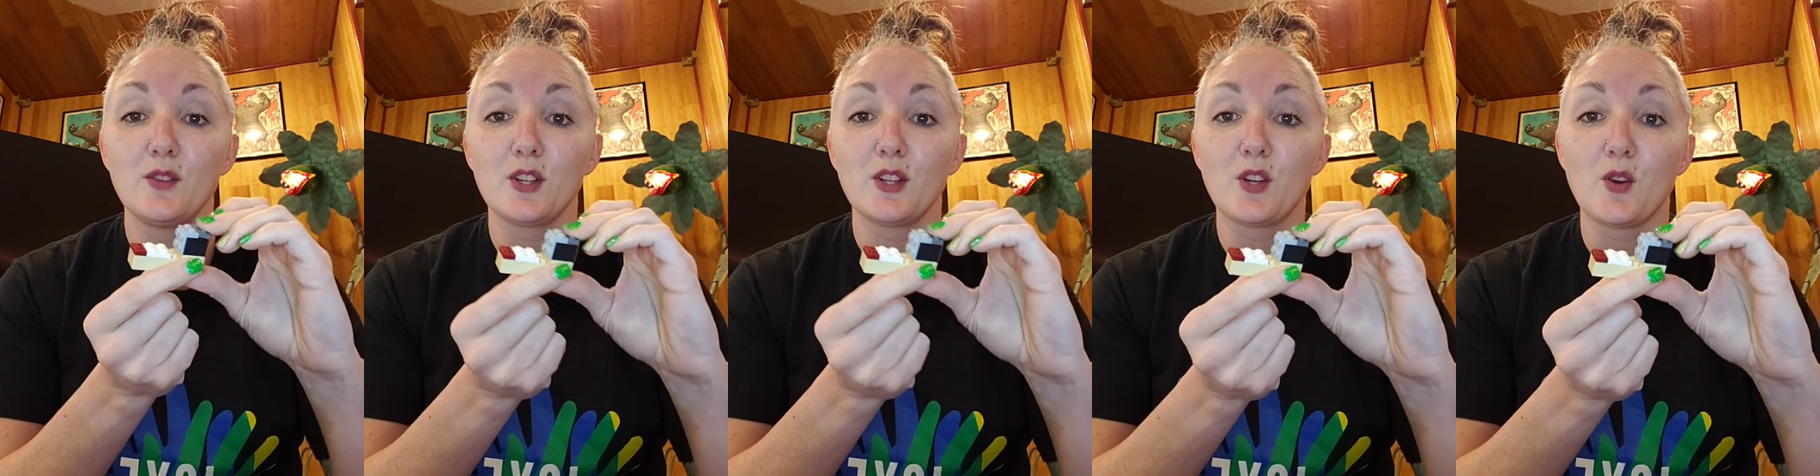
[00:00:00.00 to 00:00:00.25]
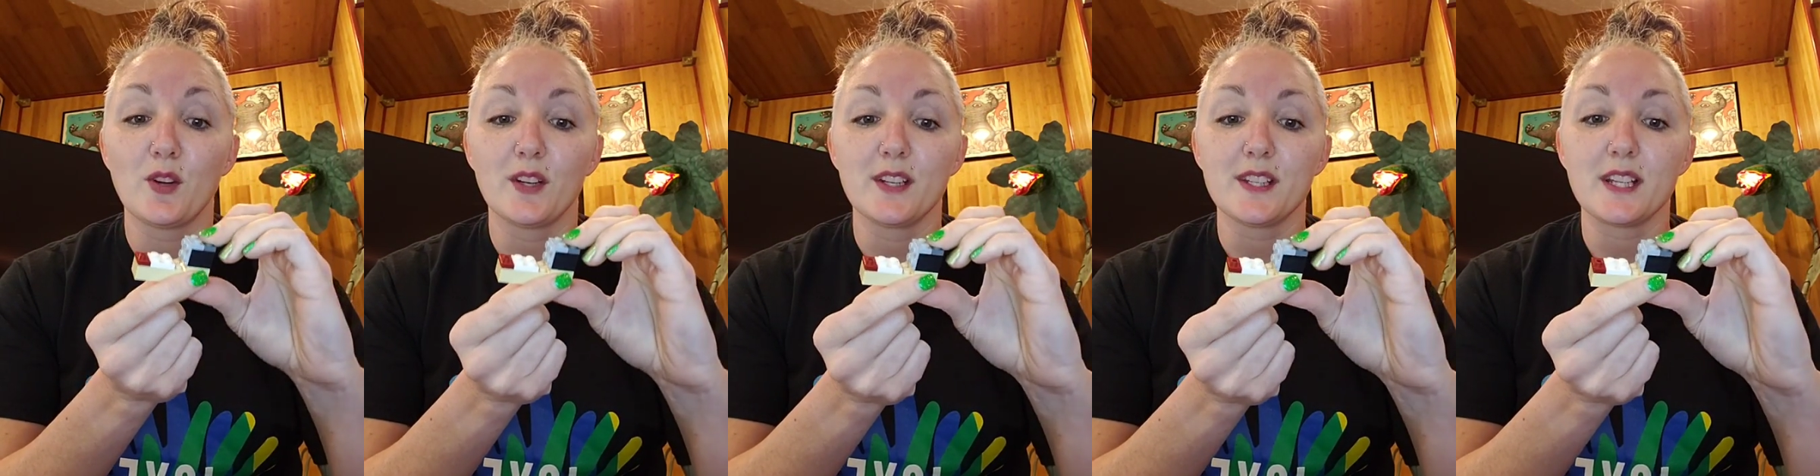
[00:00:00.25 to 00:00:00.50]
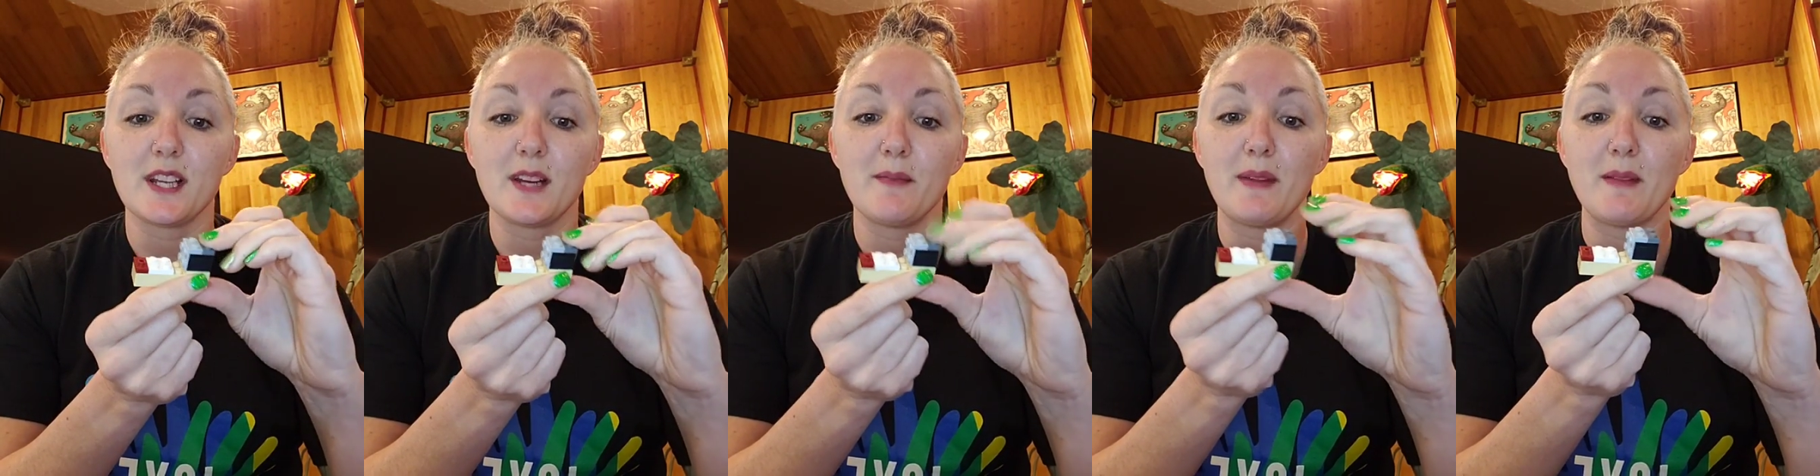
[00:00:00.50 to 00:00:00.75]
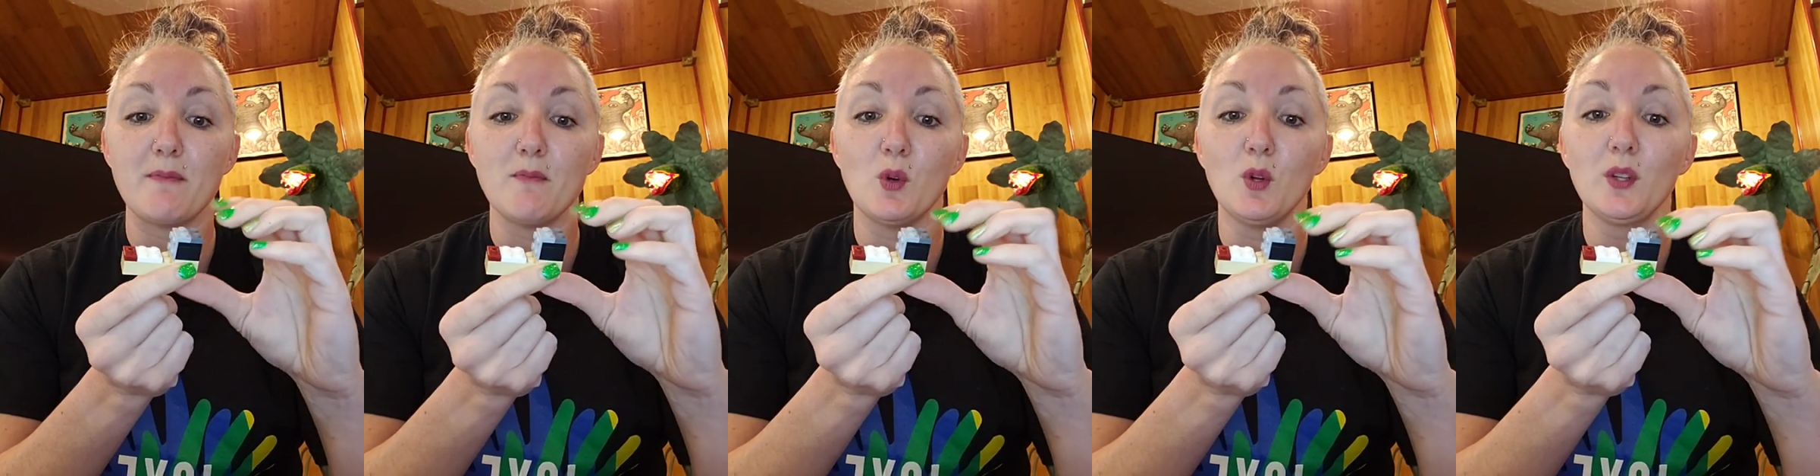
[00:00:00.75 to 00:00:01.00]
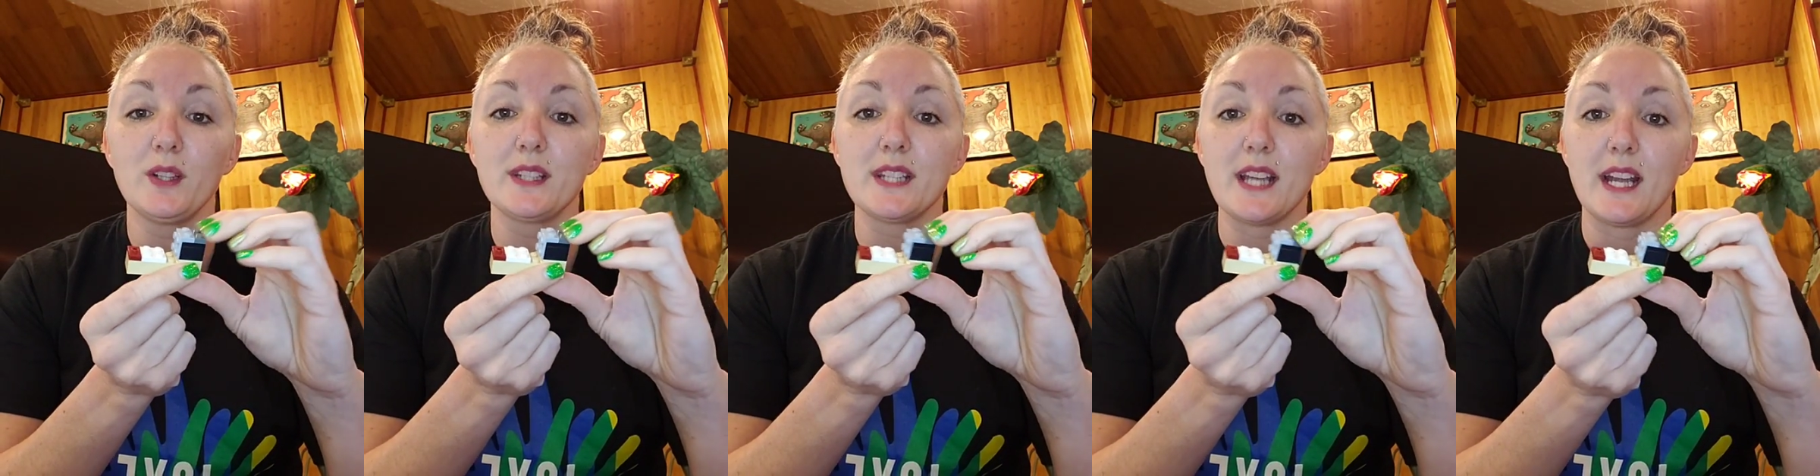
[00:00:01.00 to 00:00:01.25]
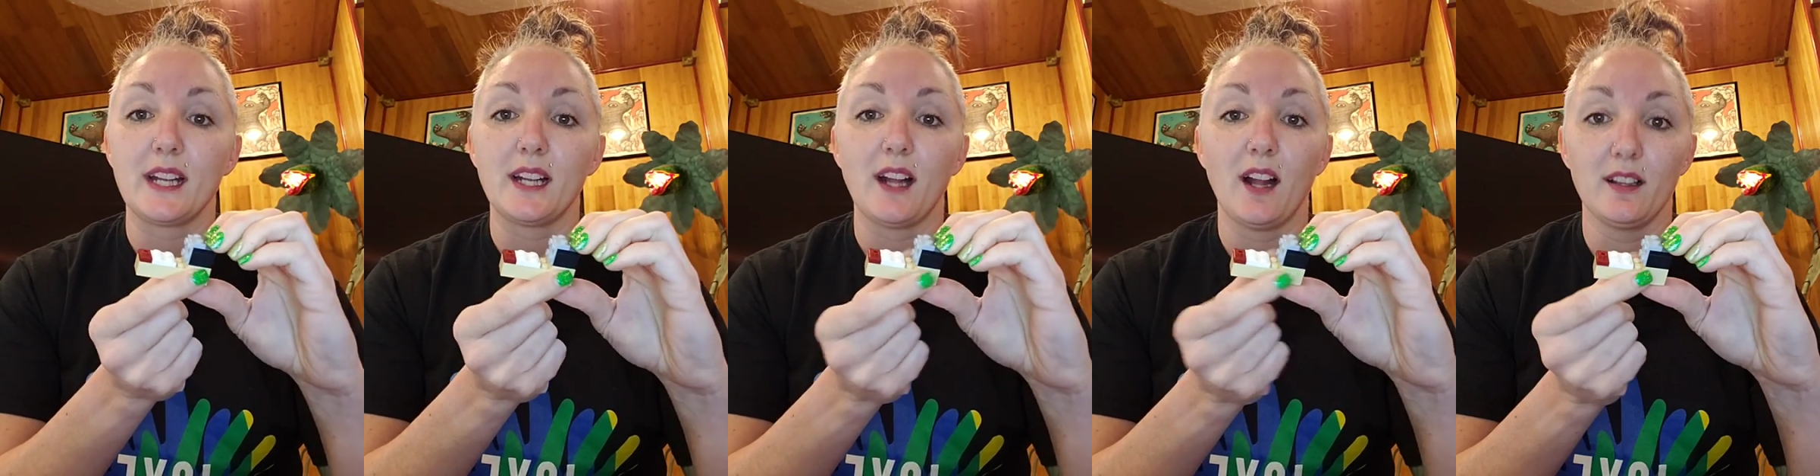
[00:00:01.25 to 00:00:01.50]
unicorn is going to be
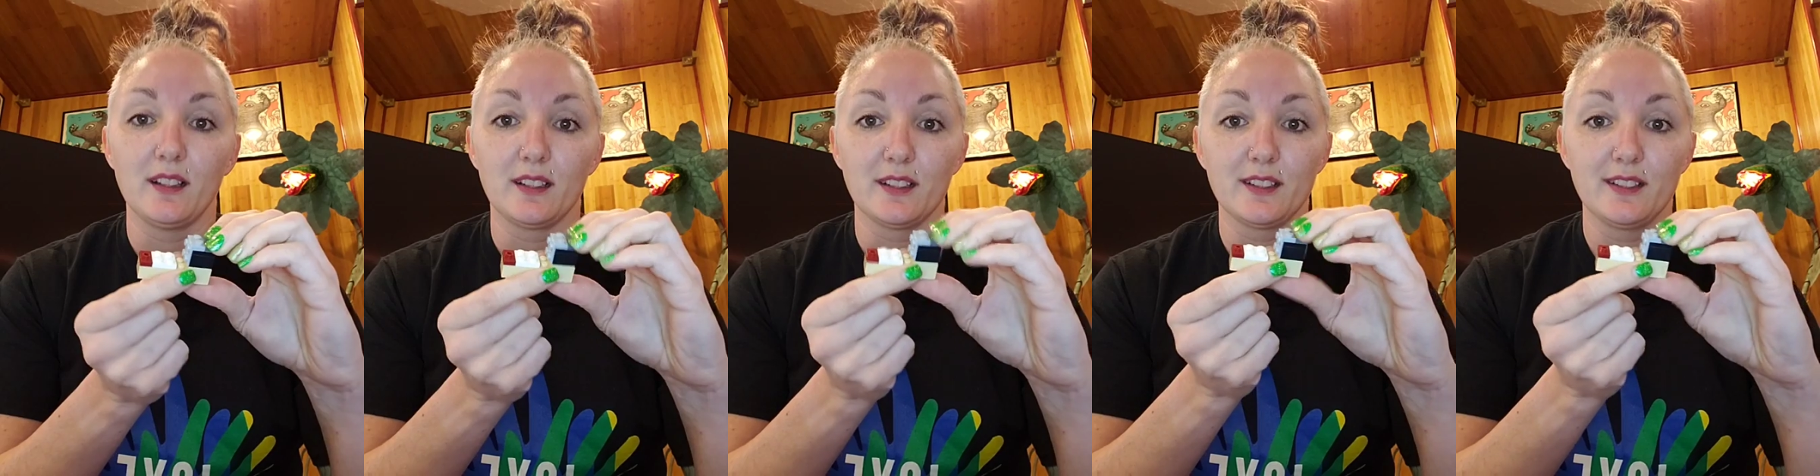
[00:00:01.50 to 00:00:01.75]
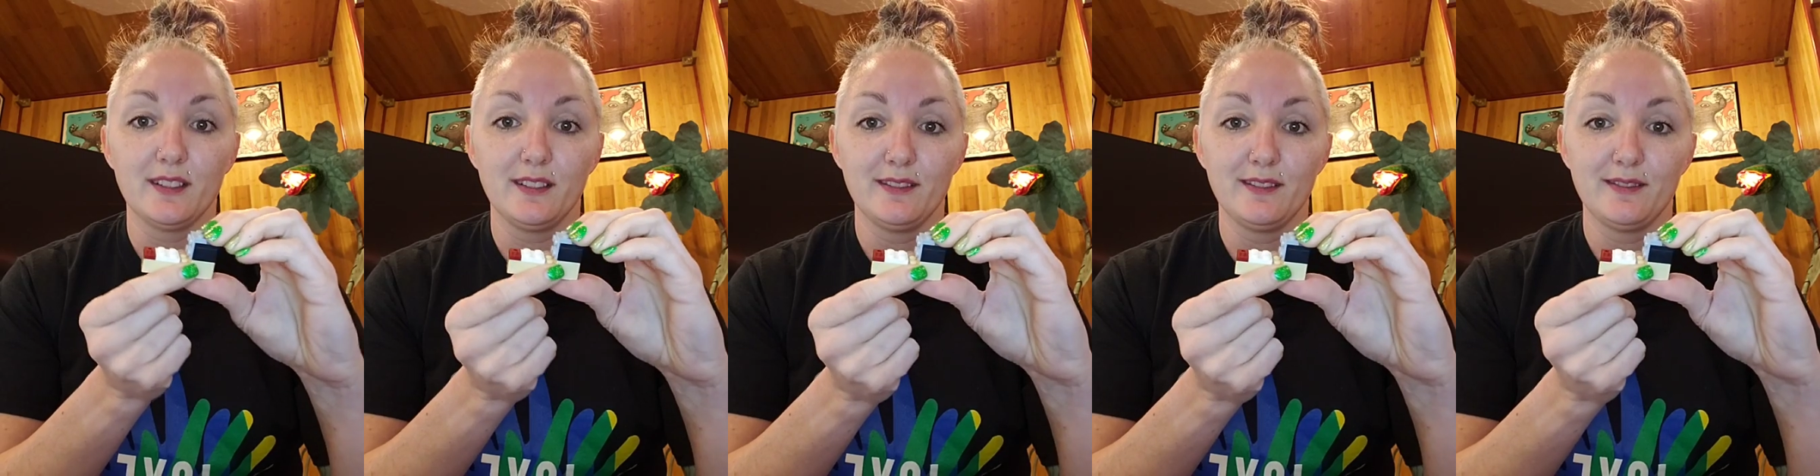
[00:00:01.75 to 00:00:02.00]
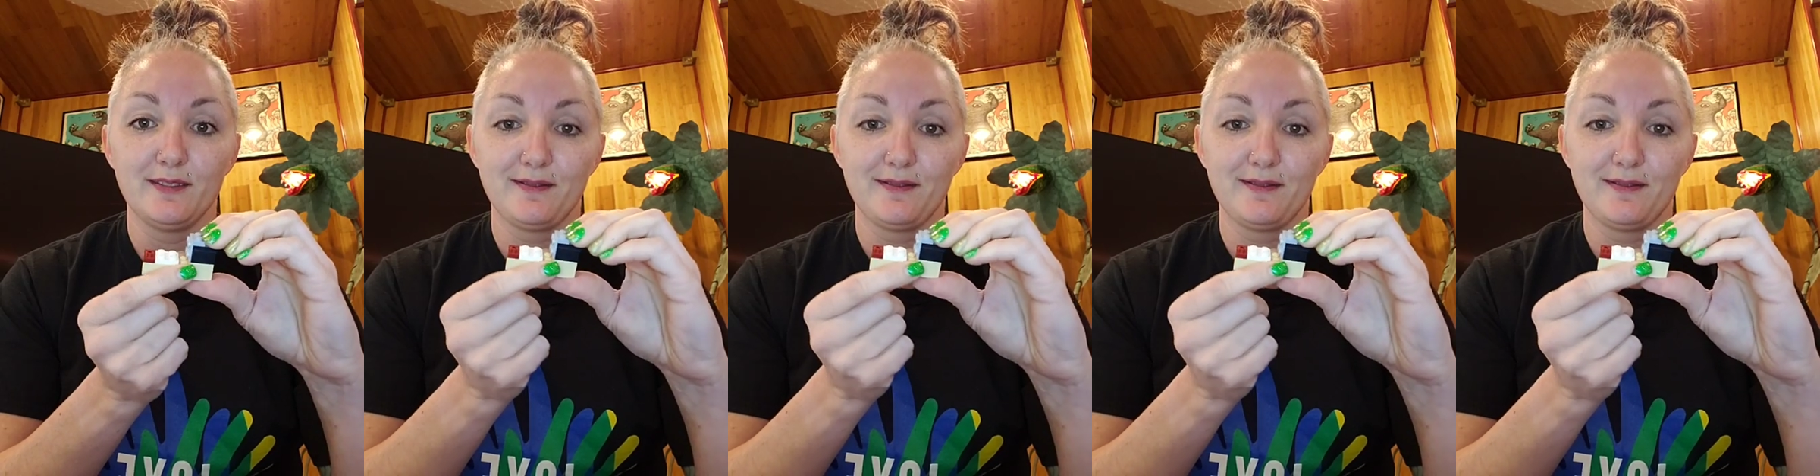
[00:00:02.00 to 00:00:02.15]
multicolored.